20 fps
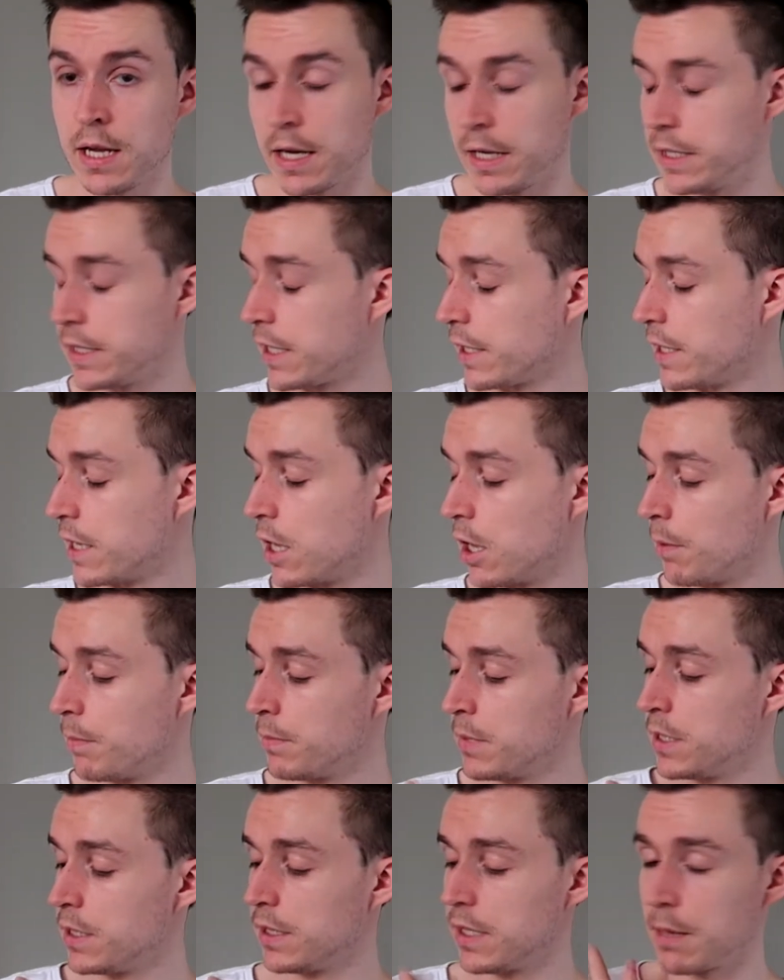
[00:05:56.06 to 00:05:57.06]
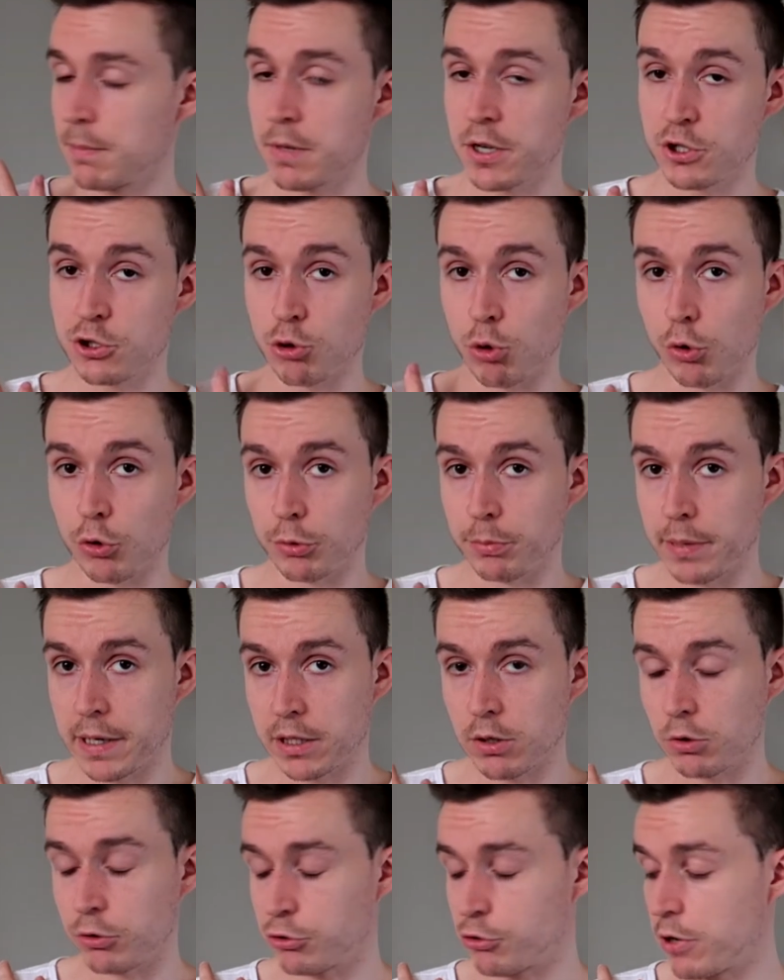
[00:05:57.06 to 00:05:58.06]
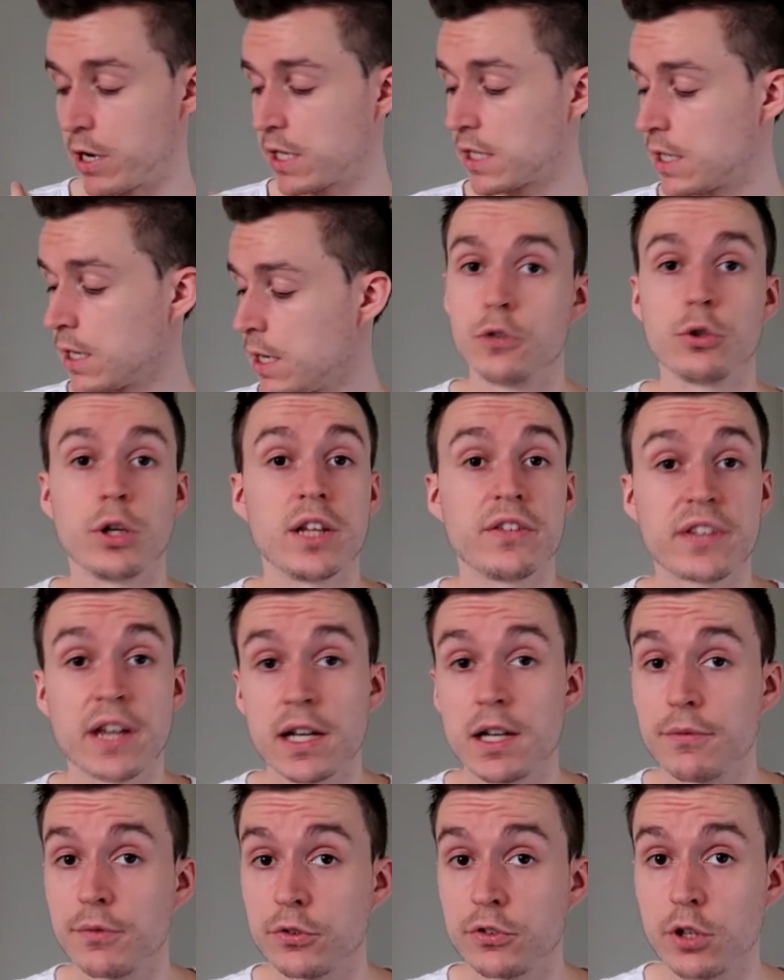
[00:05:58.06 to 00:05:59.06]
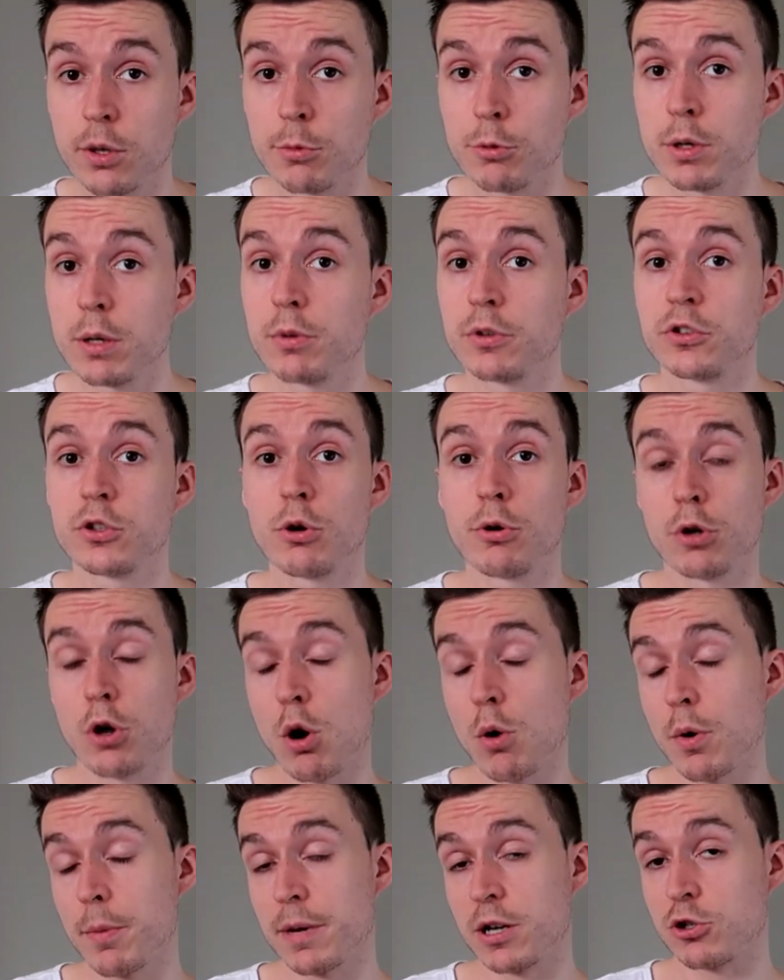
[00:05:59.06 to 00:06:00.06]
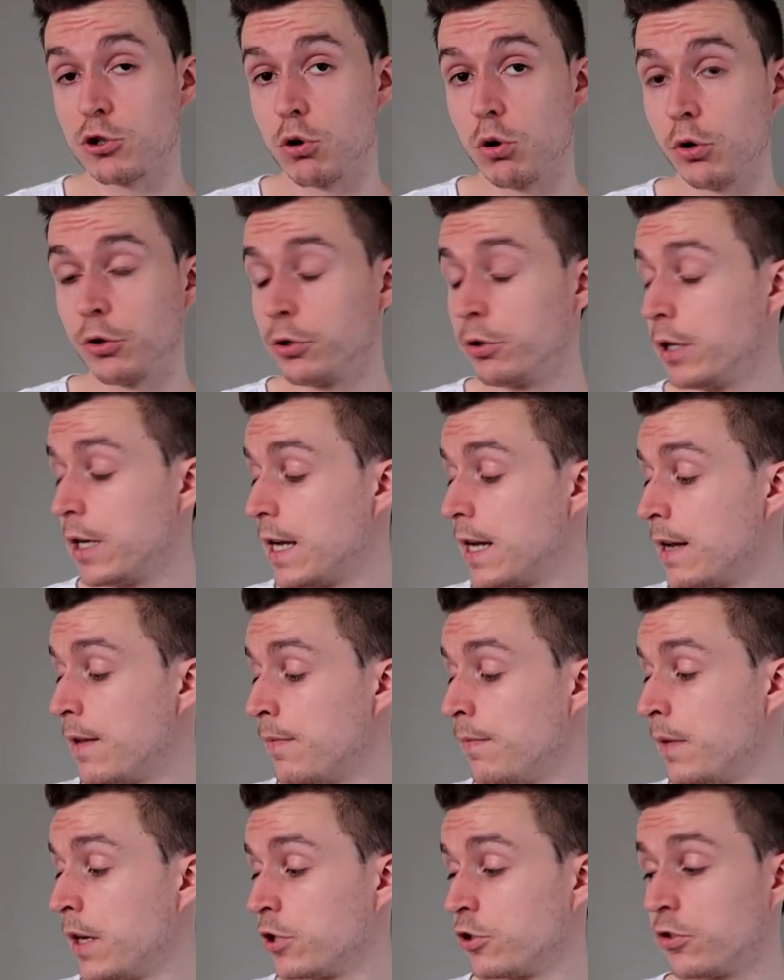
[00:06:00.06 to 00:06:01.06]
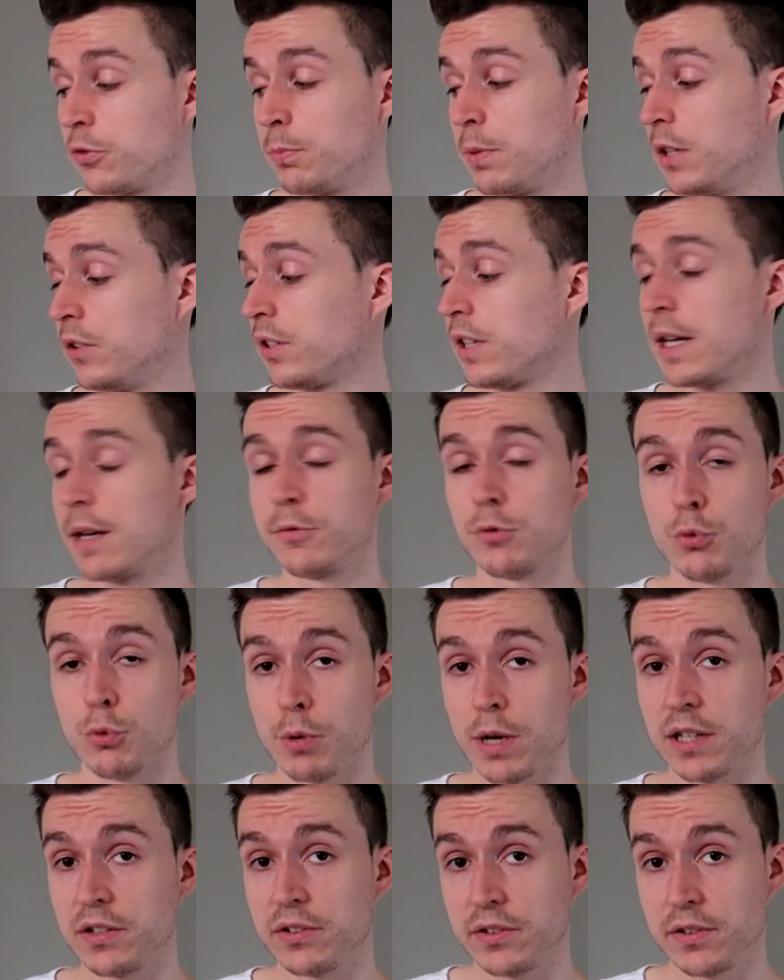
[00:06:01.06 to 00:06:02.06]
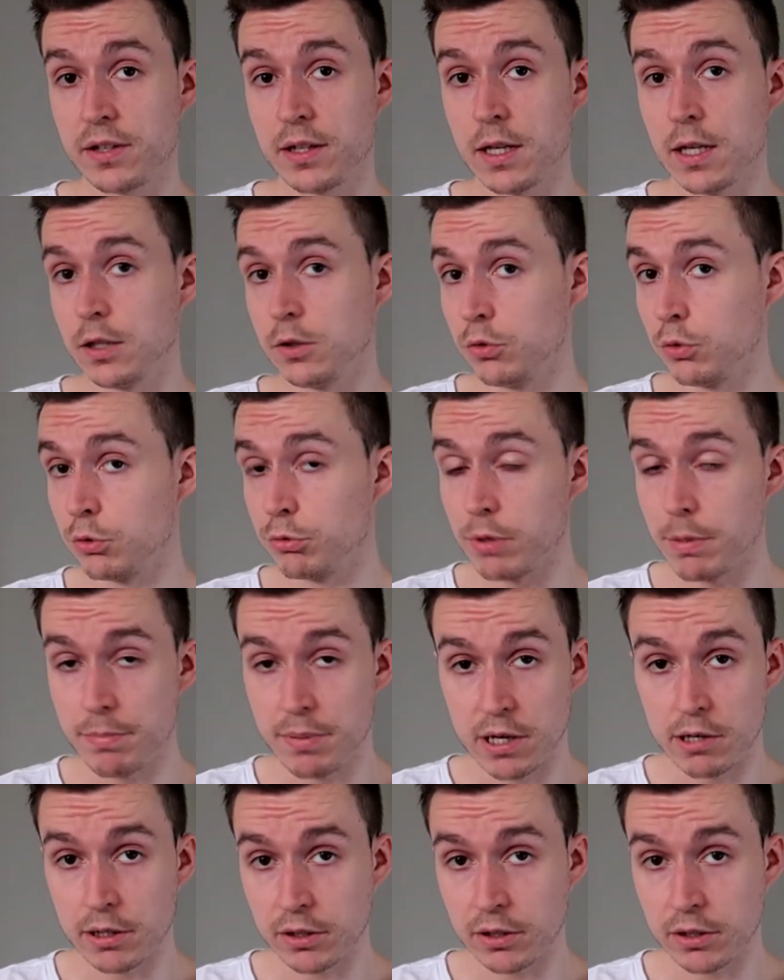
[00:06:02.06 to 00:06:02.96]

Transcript: and he can help me get my shoulder back on track. So that's kind of a summary of what's going on with my shoulder, and I just basically have to rest, do the repair